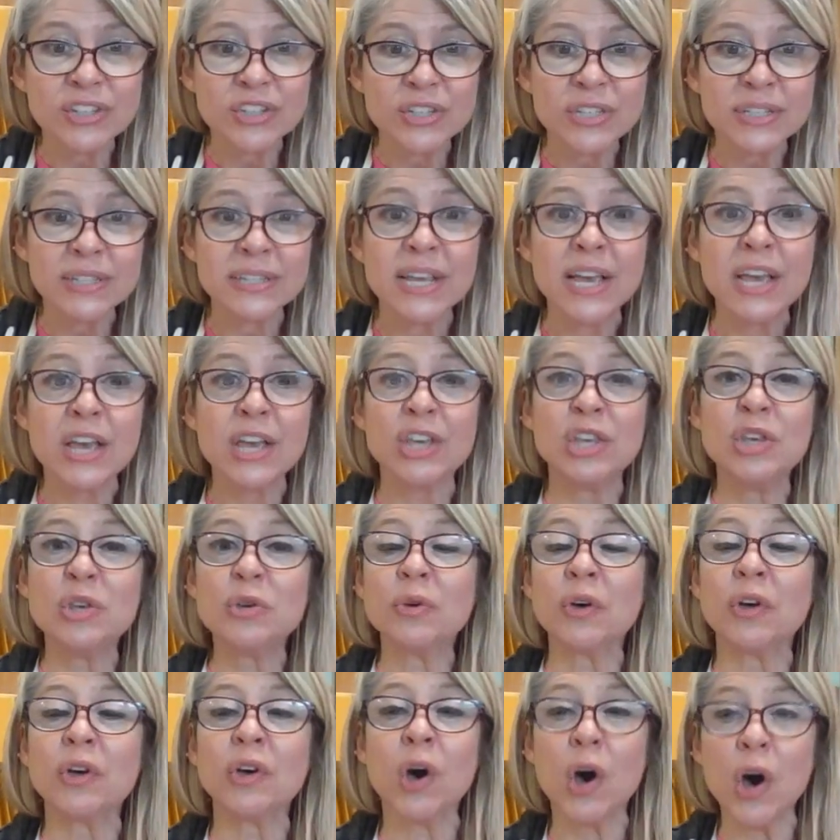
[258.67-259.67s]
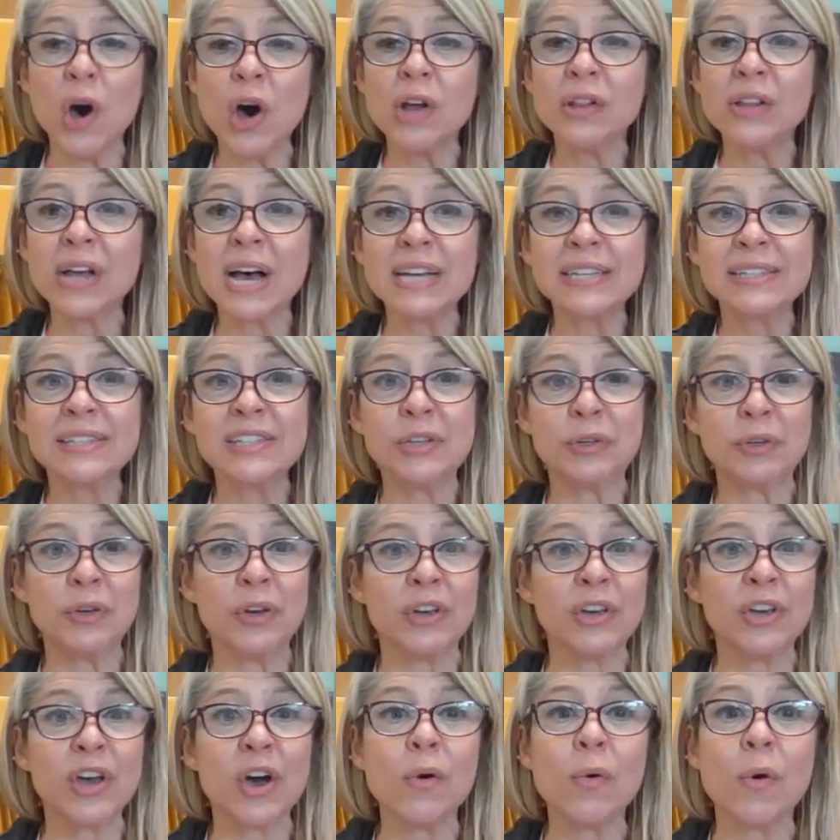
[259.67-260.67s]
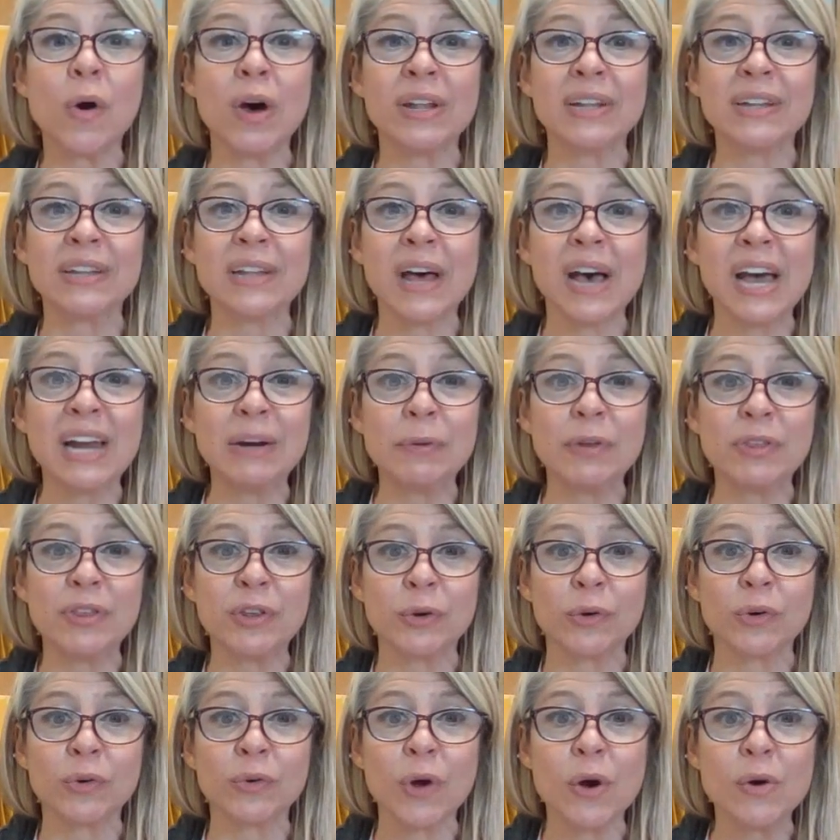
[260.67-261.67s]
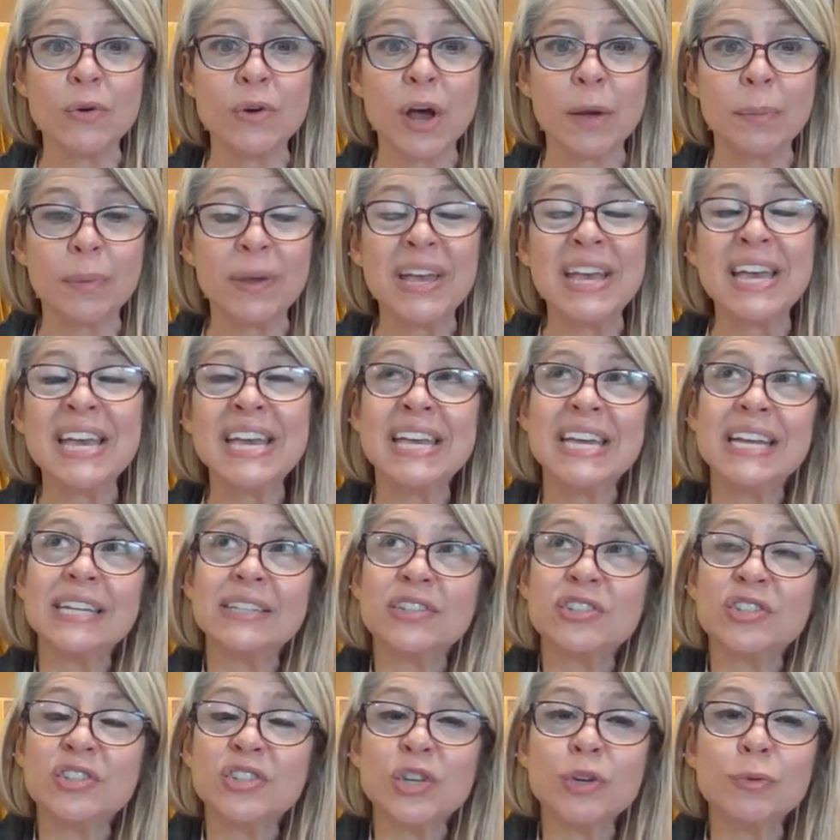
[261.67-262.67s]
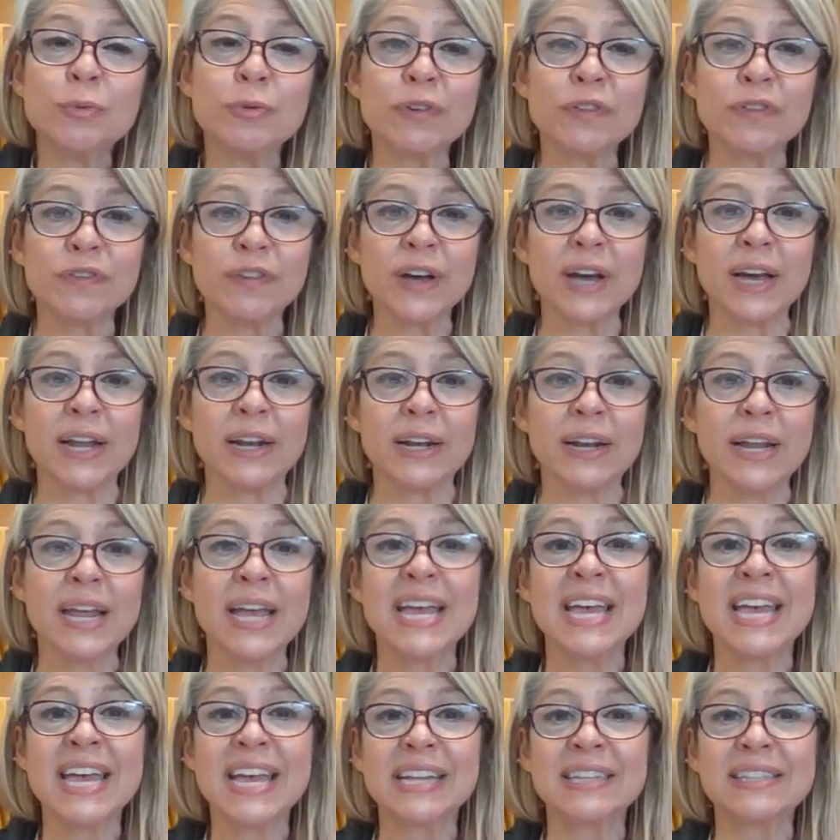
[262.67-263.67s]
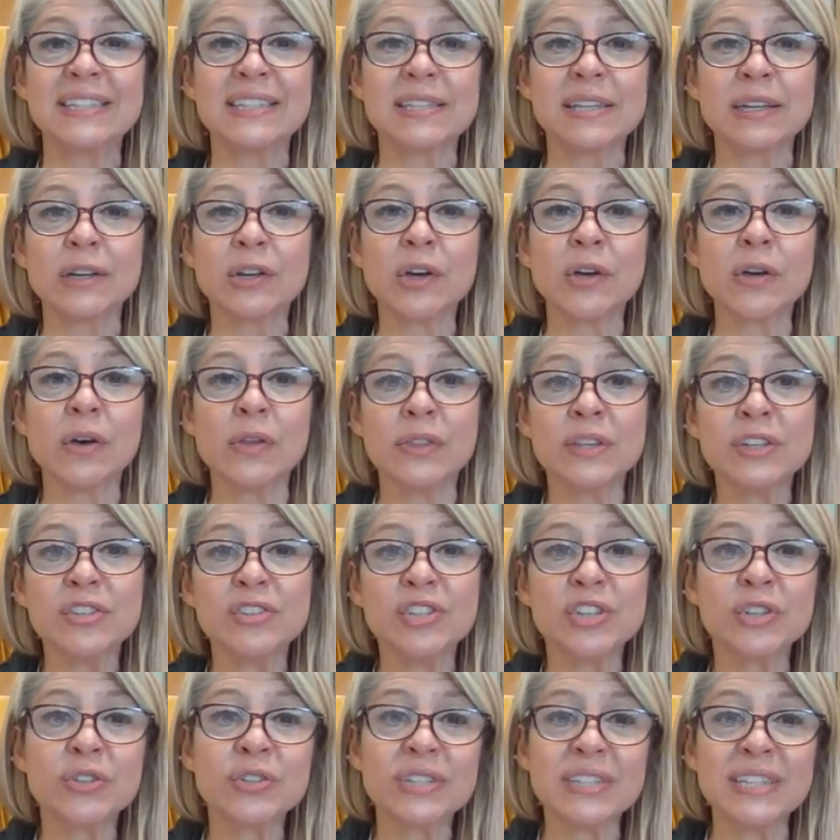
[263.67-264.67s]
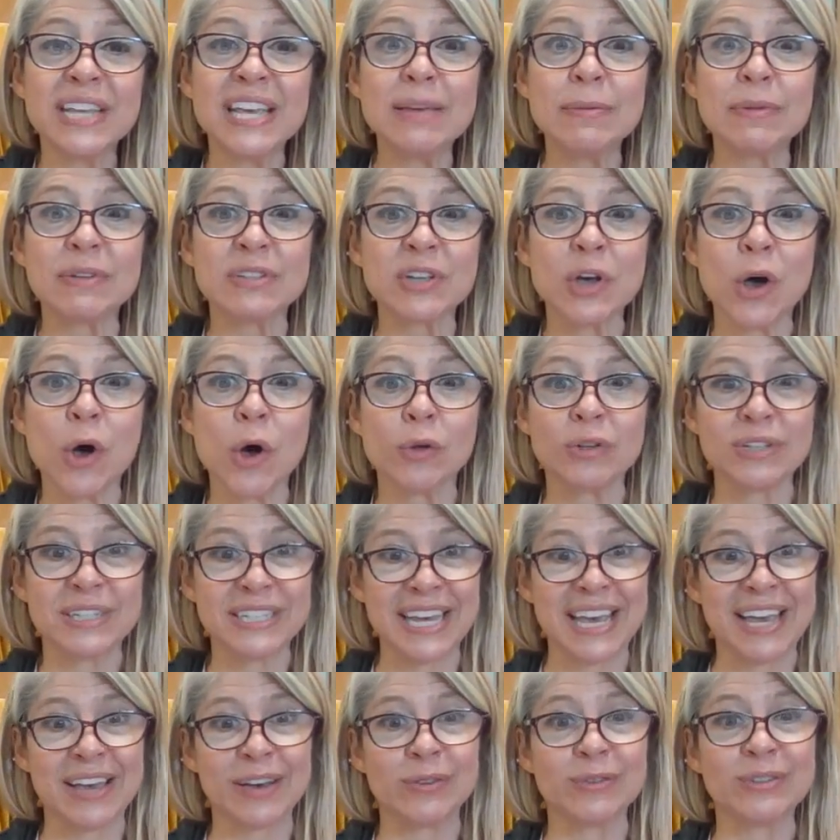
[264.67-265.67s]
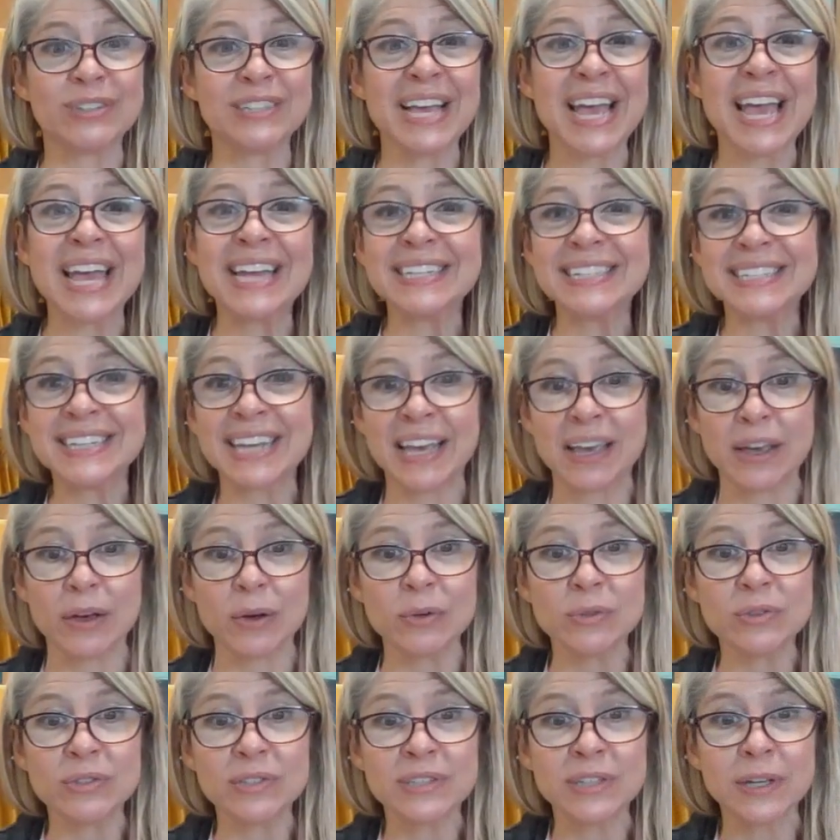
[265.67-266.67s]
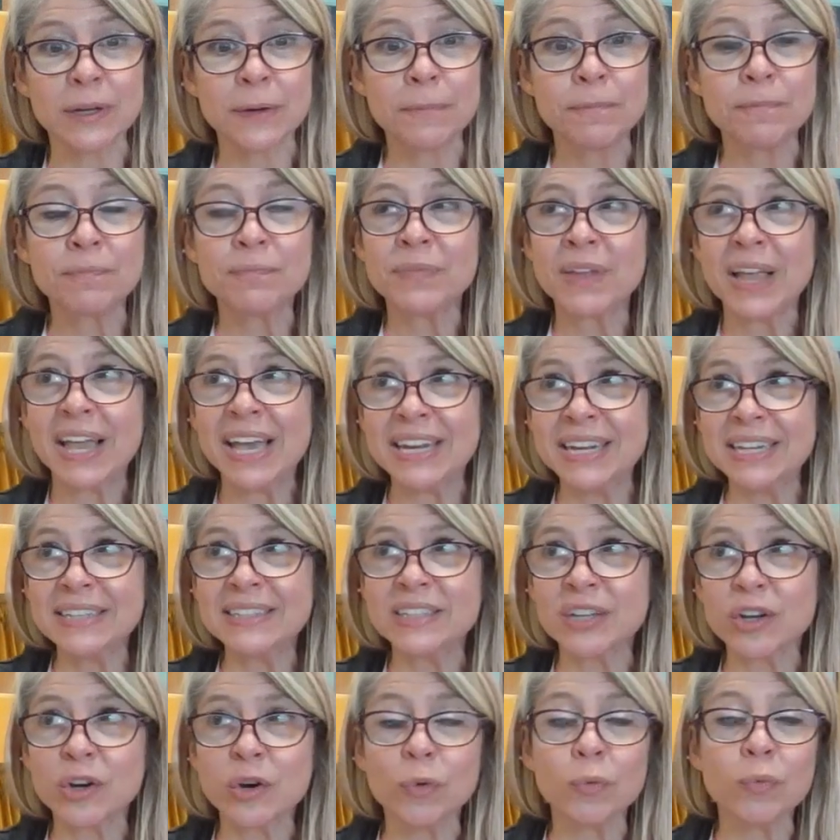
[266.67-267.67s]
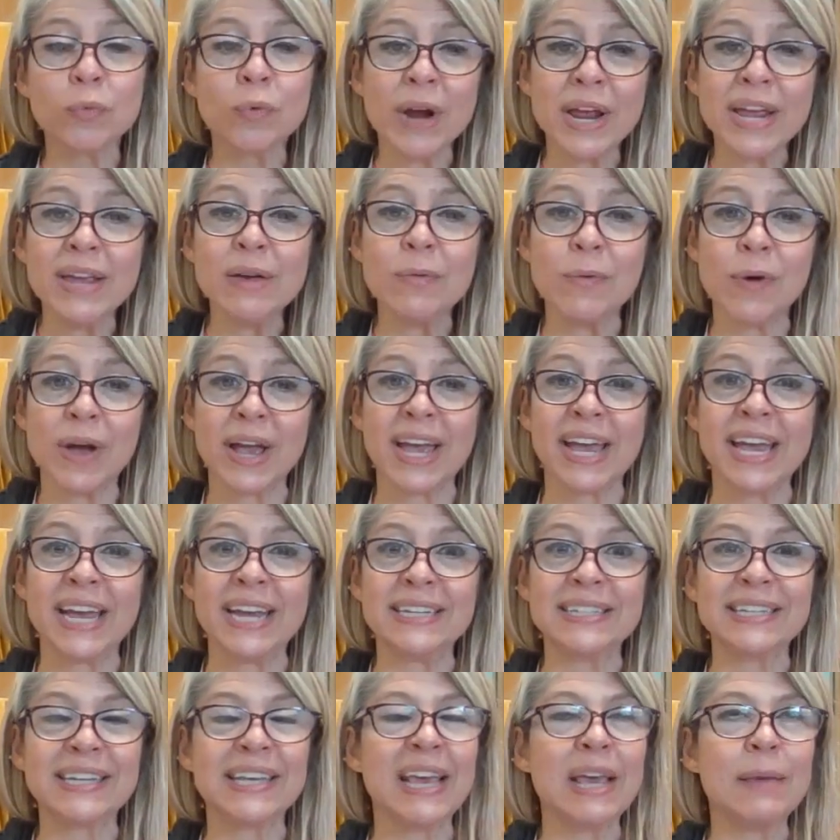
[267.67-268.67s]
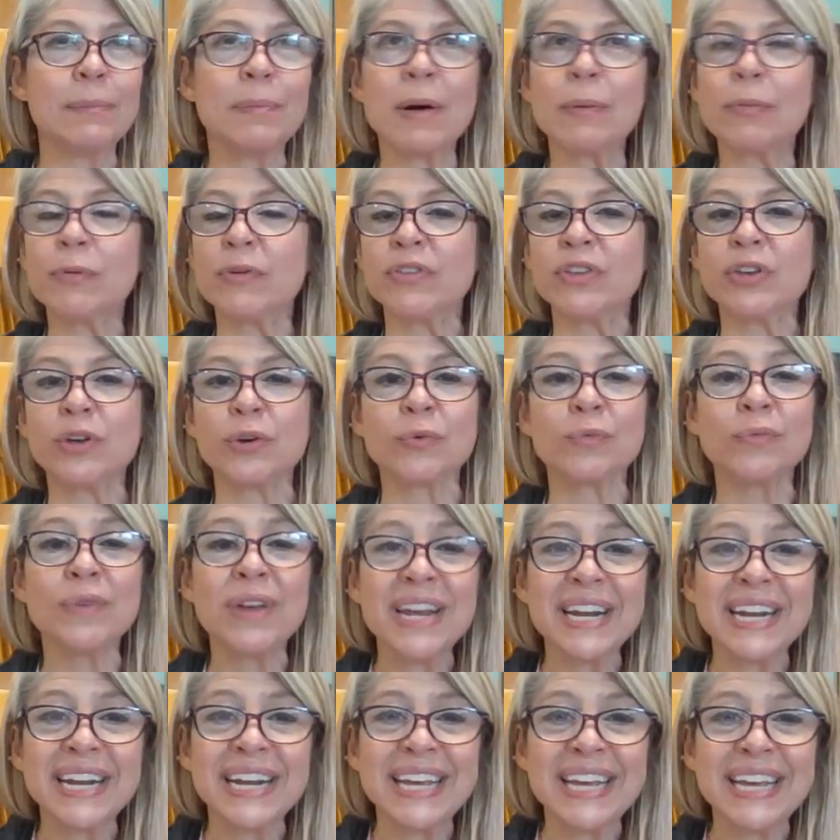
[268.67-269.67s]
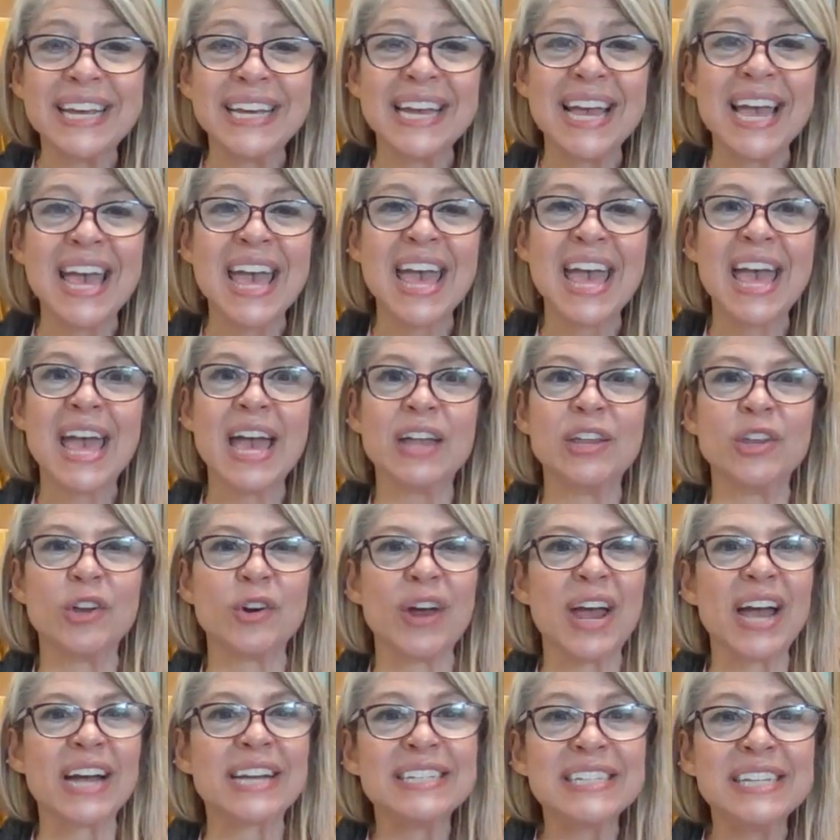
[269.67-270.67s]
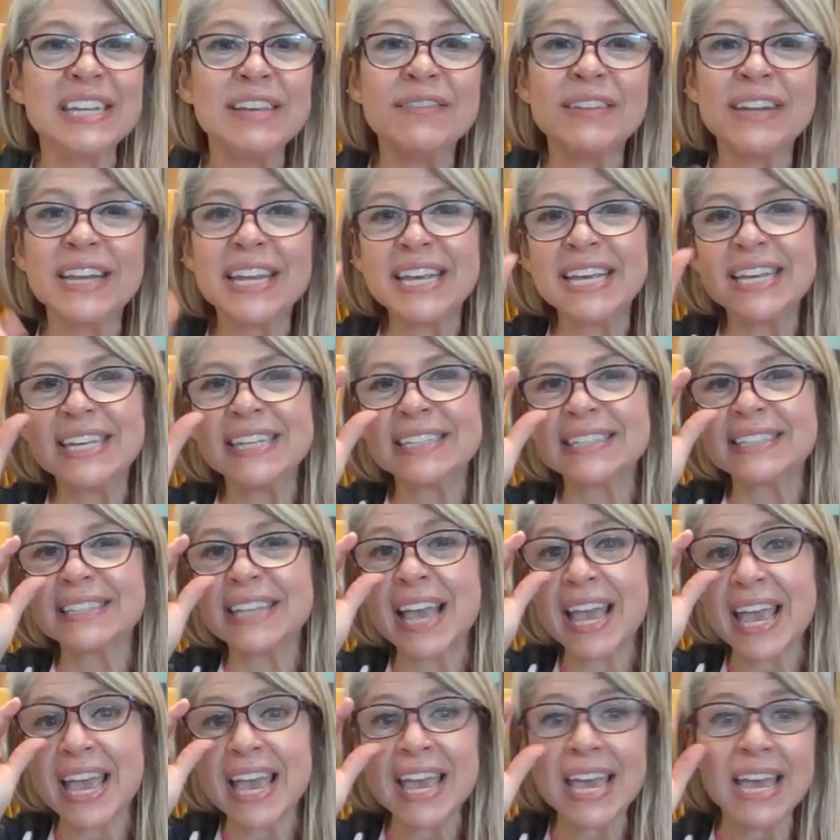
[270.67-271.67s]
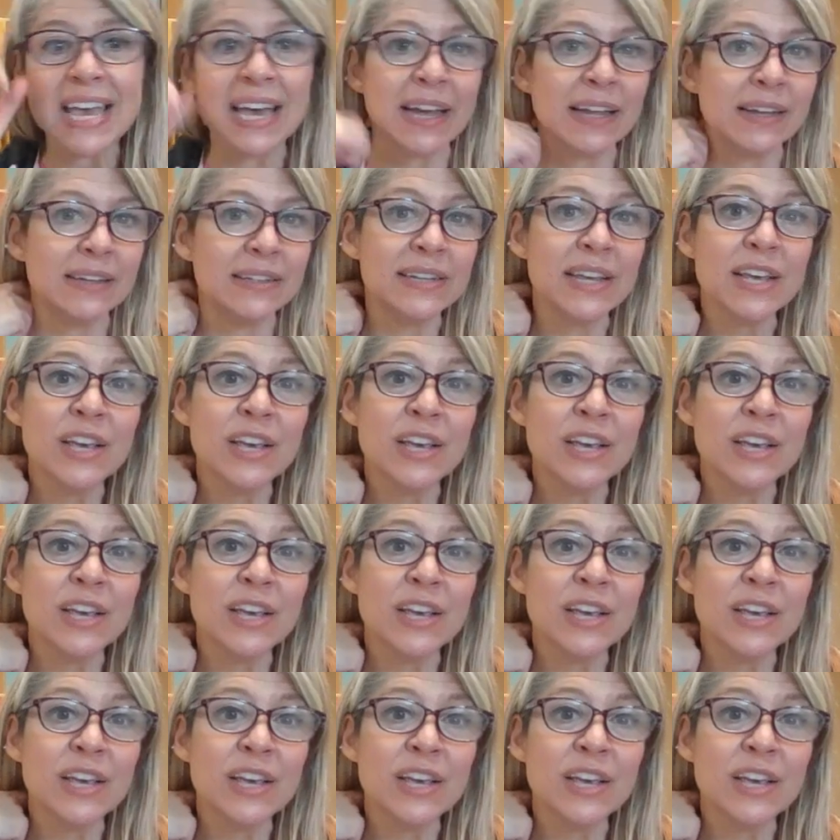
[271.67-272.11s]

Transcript: you can call us, you can go online with your grown-up. It's super fun. This year's theme is called Tales and Tales, and it's a great way to keep up with your reading and your activities, and you